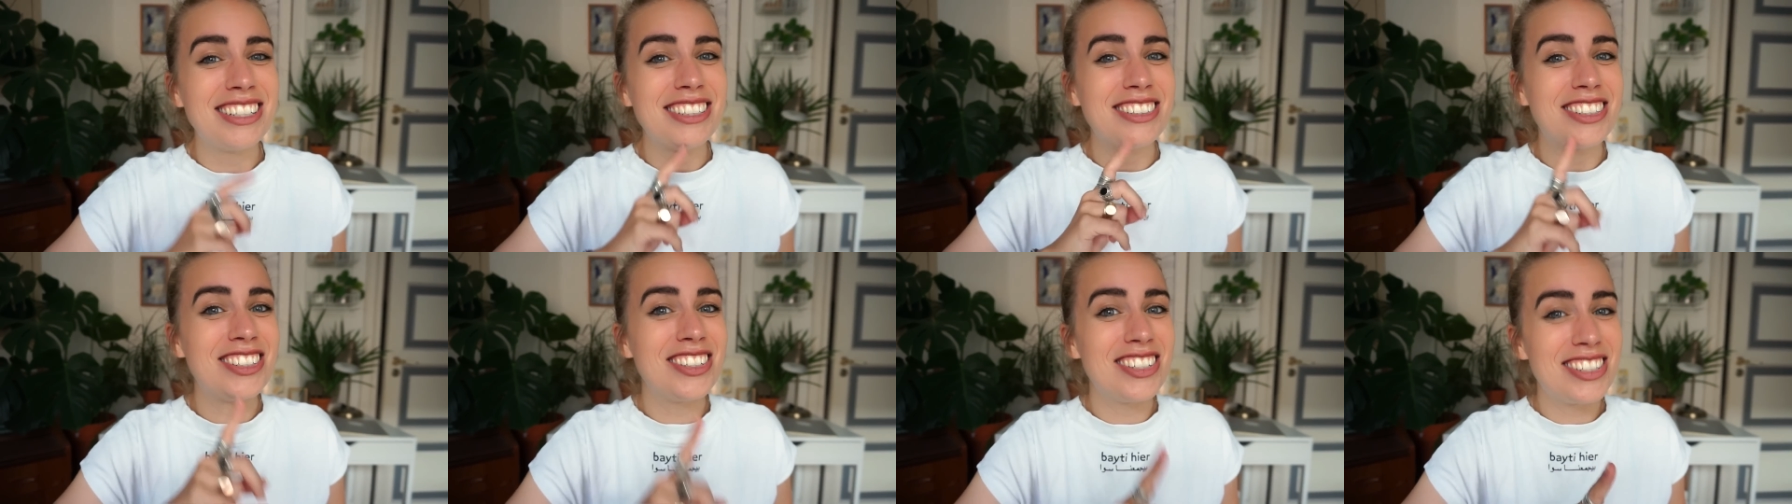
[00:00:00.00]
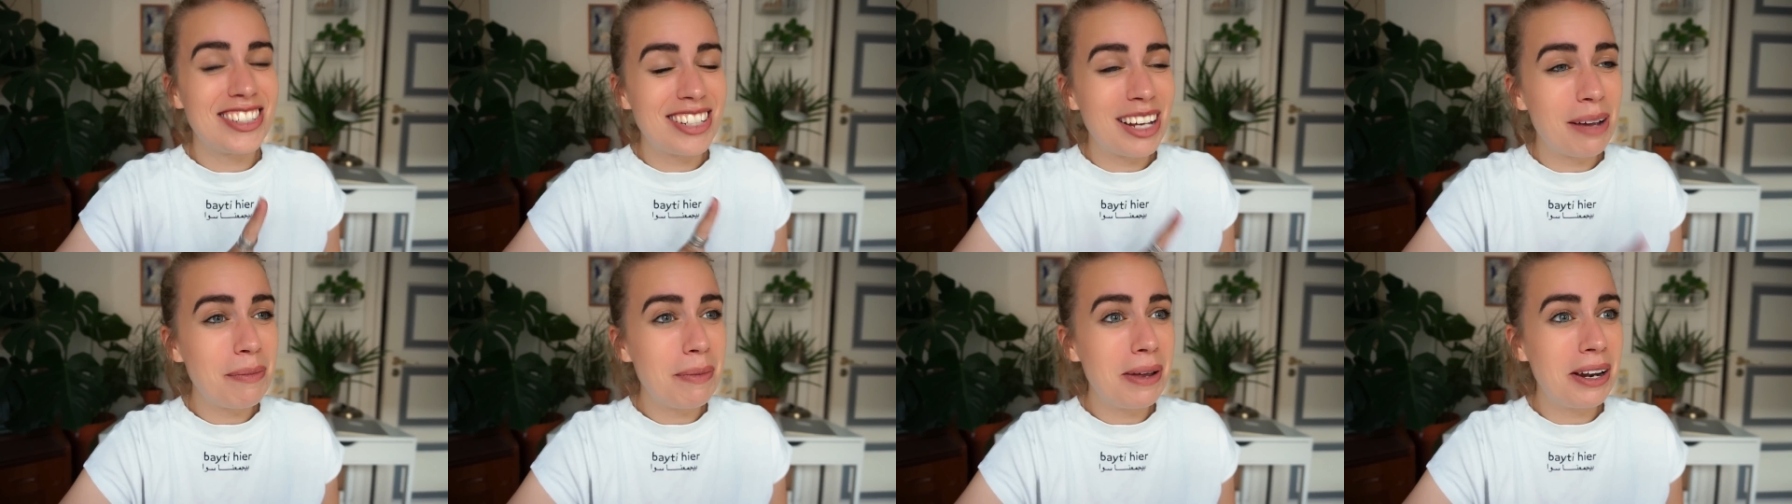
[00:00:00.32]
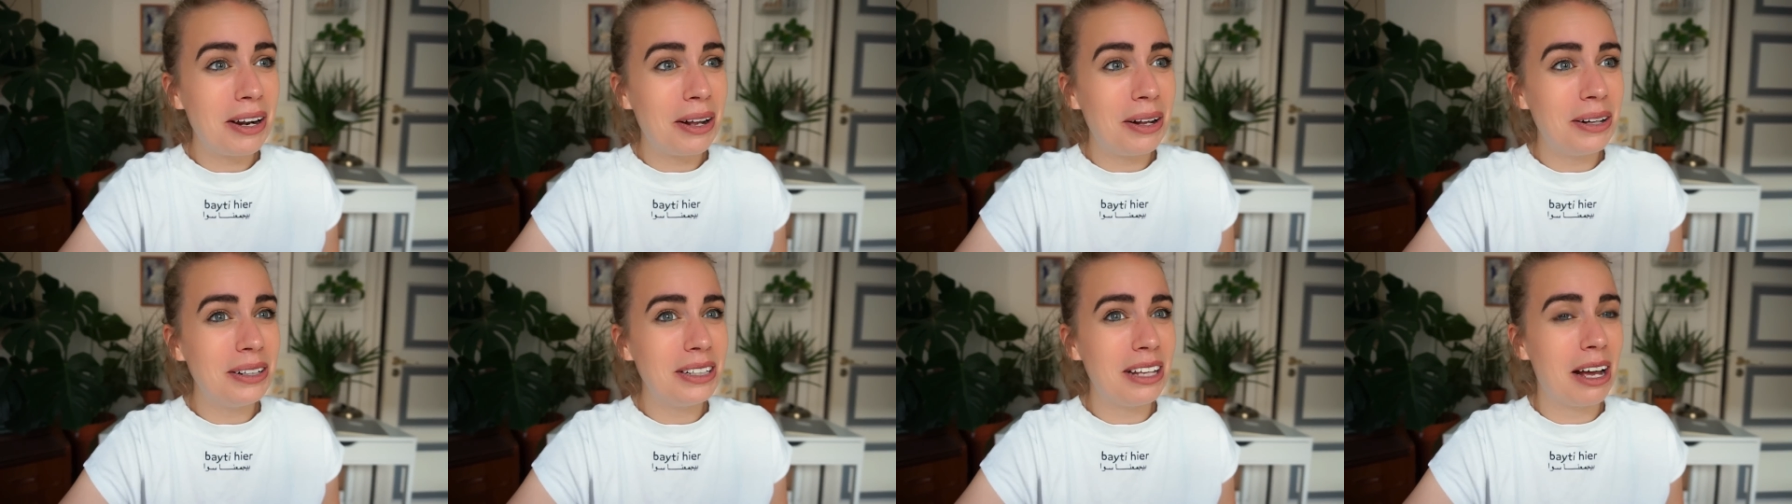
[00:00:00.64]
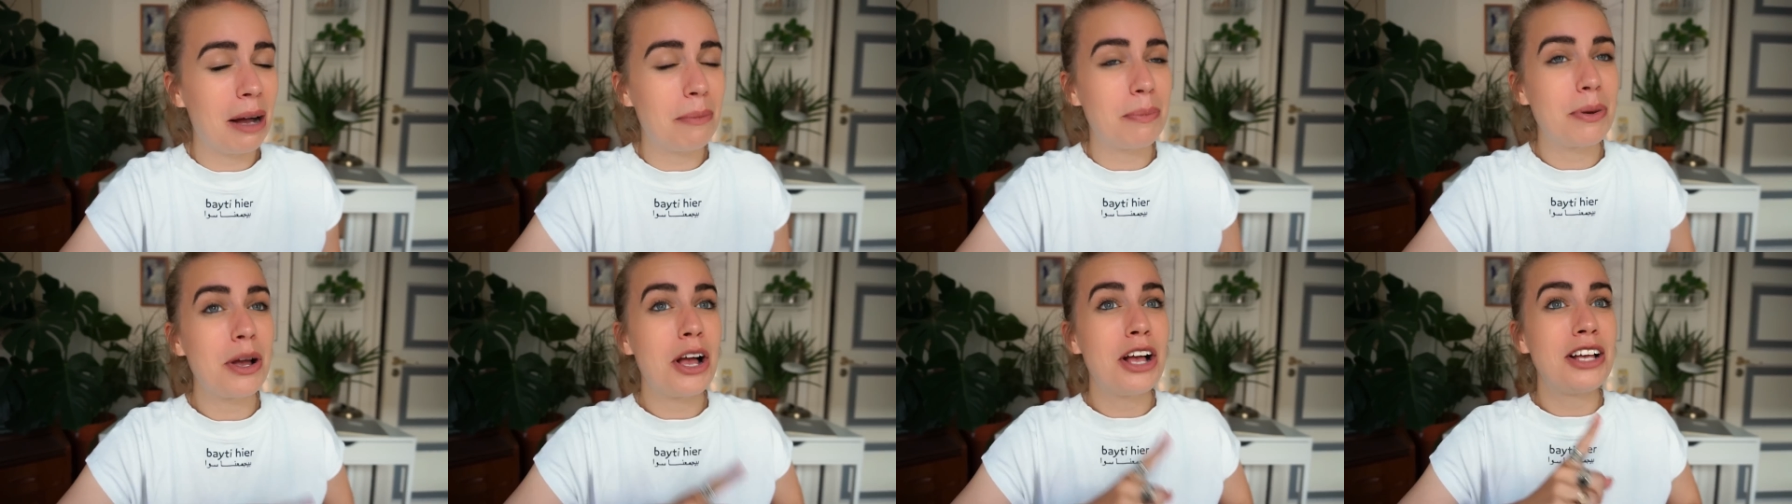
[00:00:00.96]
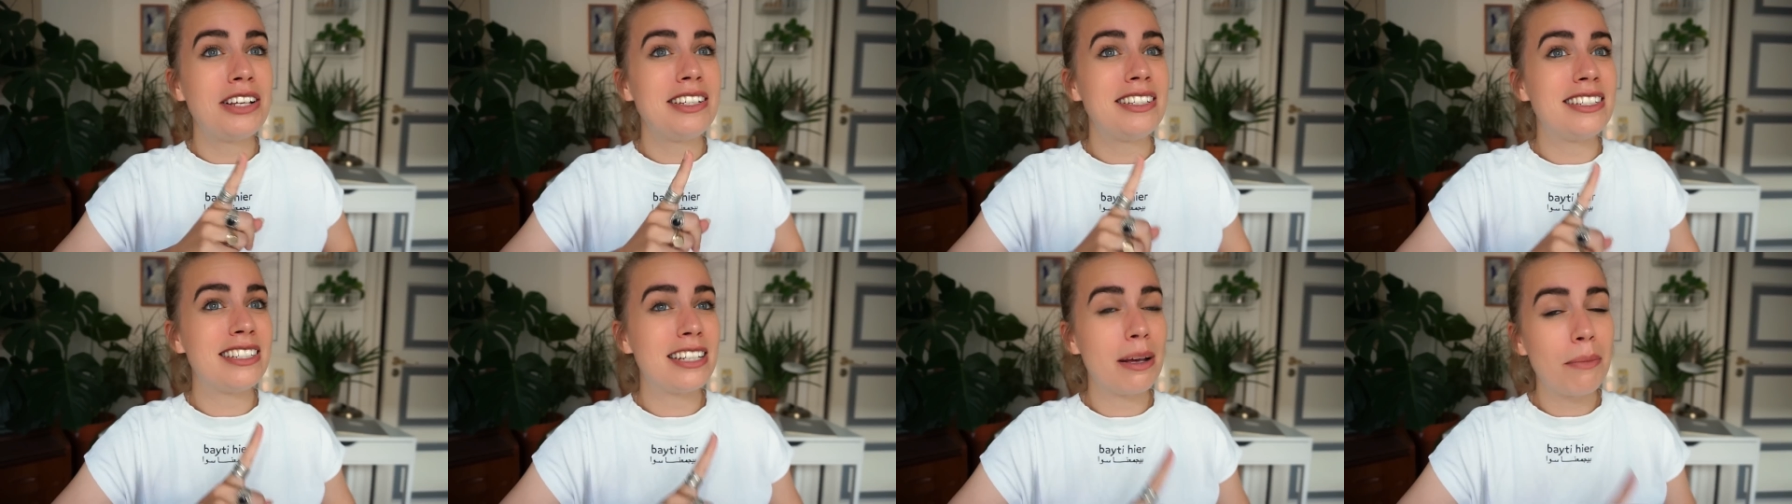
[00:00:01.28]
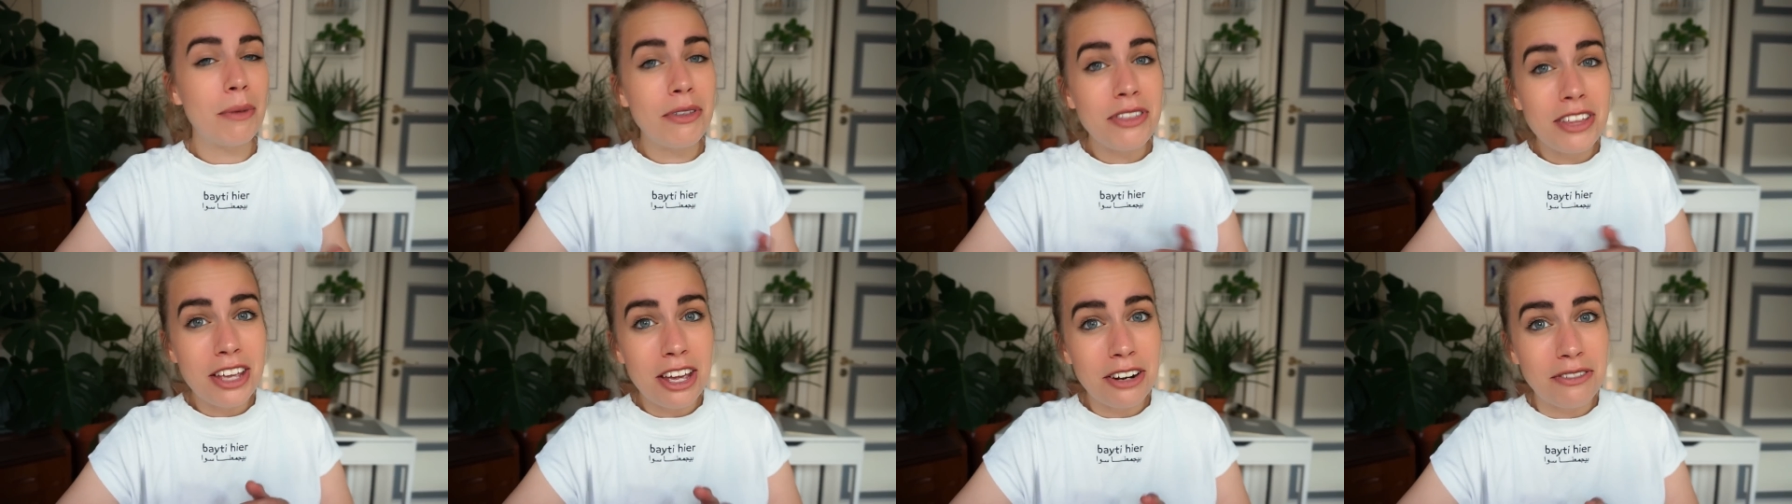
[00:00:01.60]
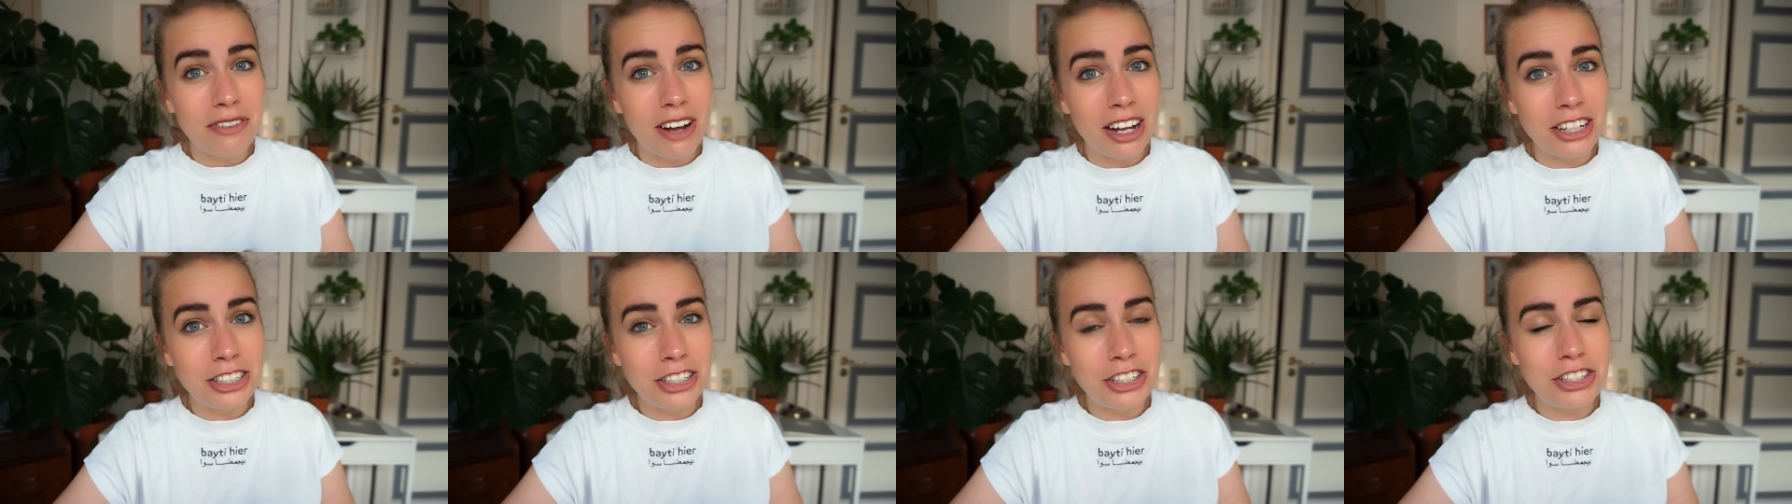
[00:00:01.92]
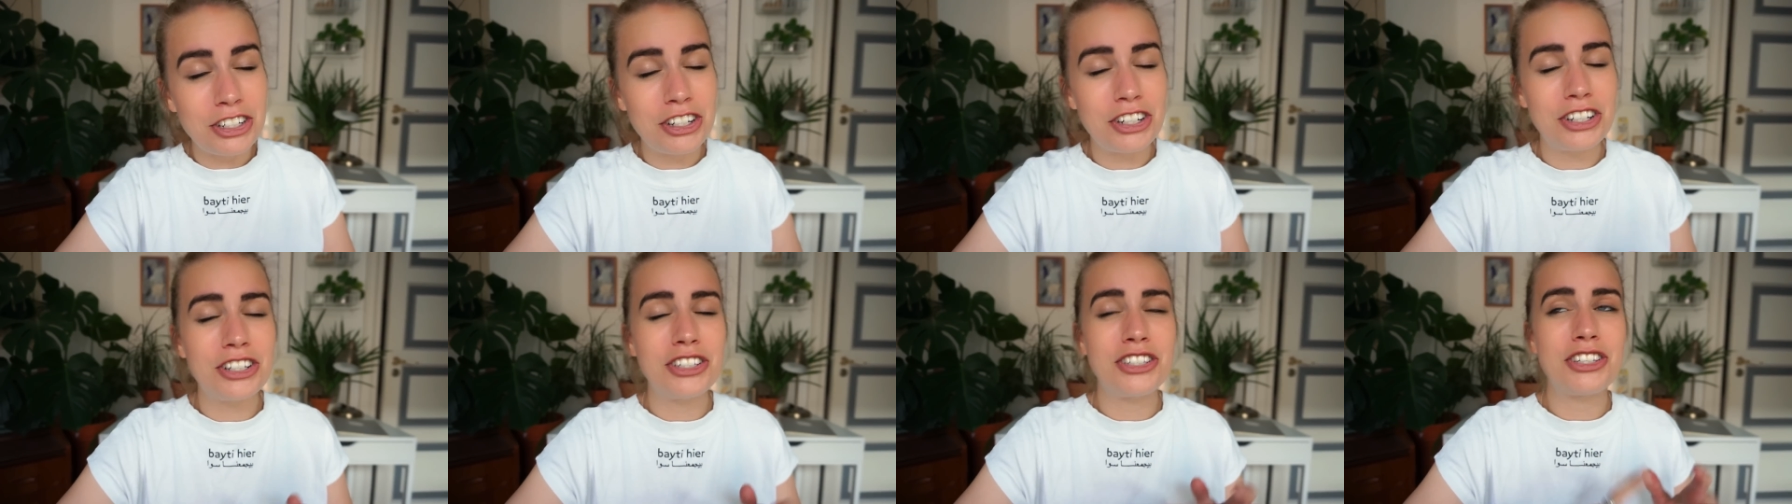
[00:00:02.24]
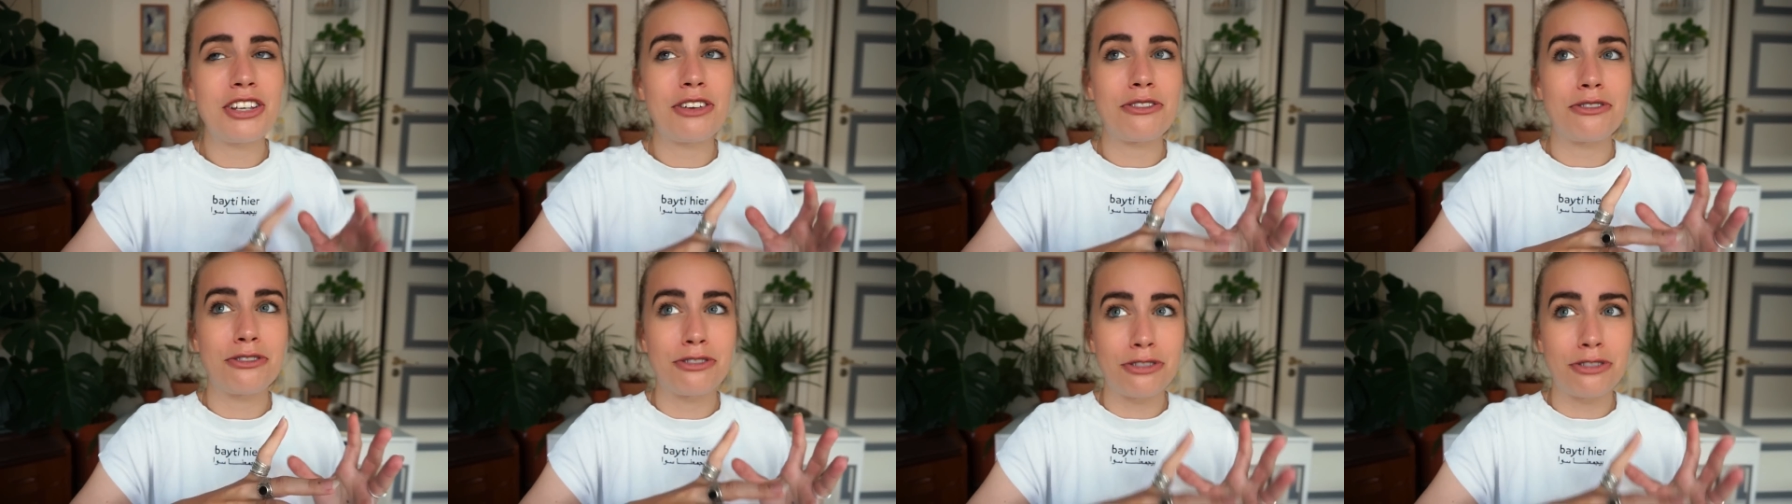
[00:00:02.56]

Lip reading: to sum it all up, some of the advantages